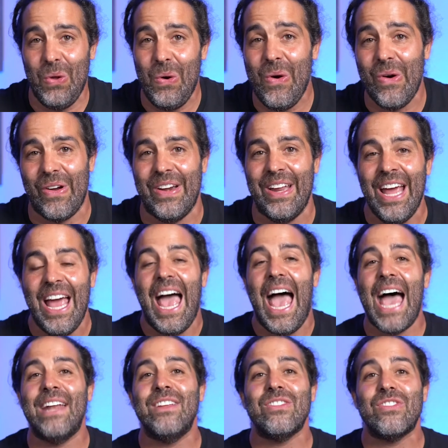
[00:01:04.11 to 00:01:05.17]
Lord.
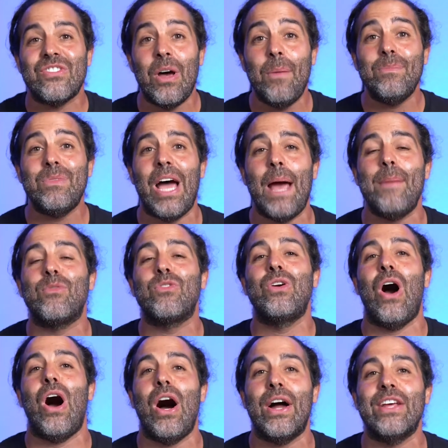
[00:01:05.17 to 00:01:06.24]
And sometimes
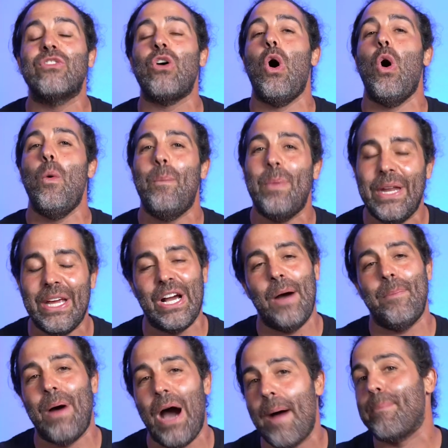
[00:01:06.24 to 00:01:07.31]
God is opening
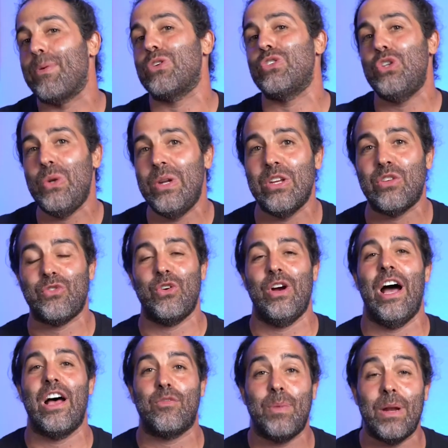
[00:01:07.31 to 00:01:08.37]
up opportunities for
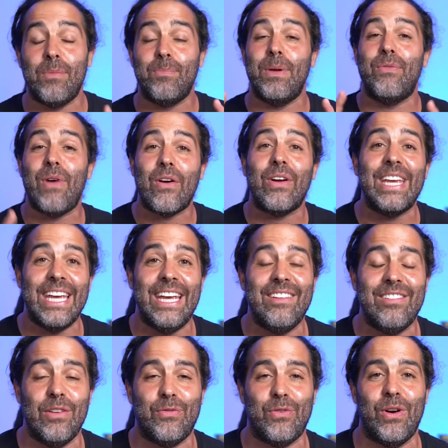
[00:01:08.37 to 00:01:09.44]
us, but it'd be very
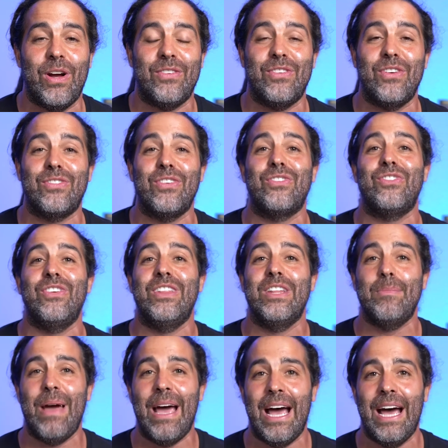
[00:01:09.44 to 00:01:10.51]
easy for us just to see
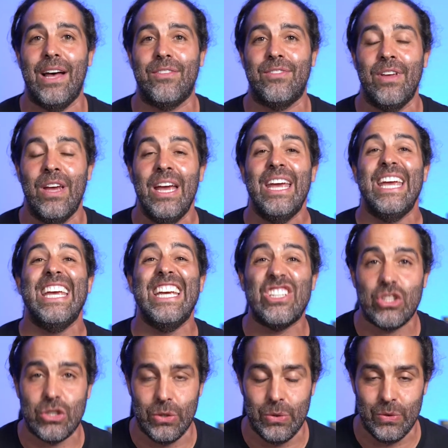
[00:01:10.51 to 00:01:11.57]
them as
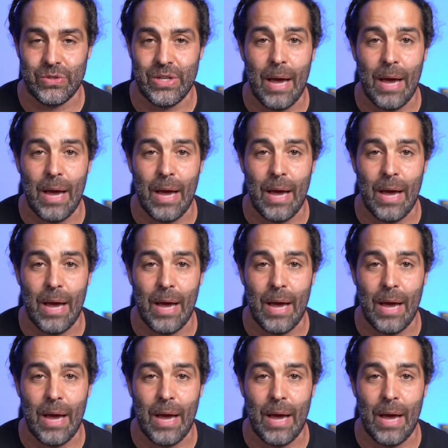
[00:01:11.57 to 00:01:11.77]
issues.